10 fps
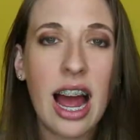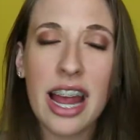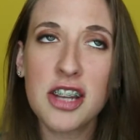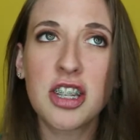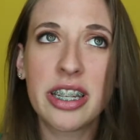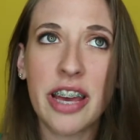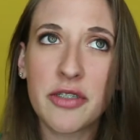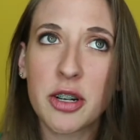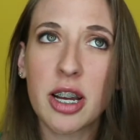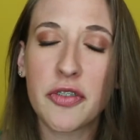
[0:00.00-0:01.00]
I actually
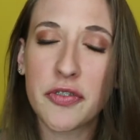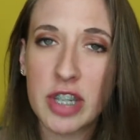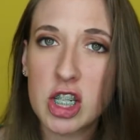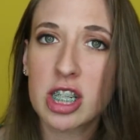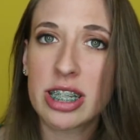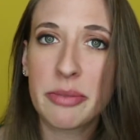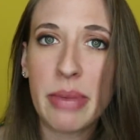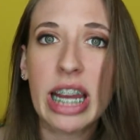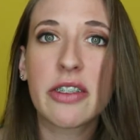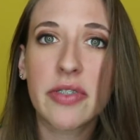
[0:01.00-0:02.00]
never officially
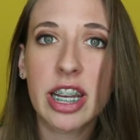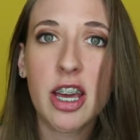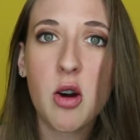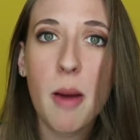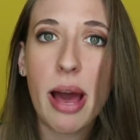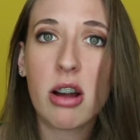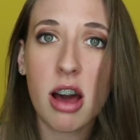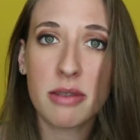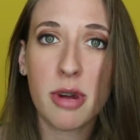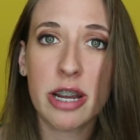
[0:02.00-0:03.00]
made a video about
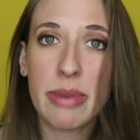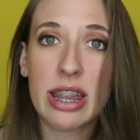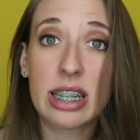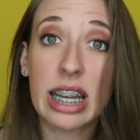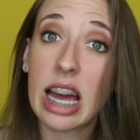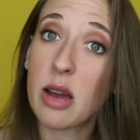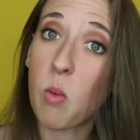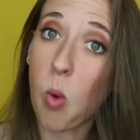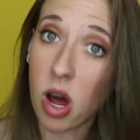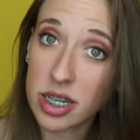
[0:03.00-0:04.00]
KonMari method like I
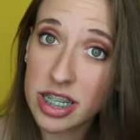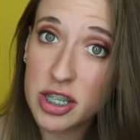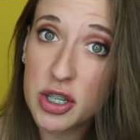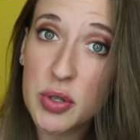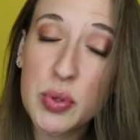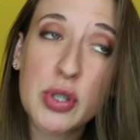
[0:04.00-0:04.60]
wanted to,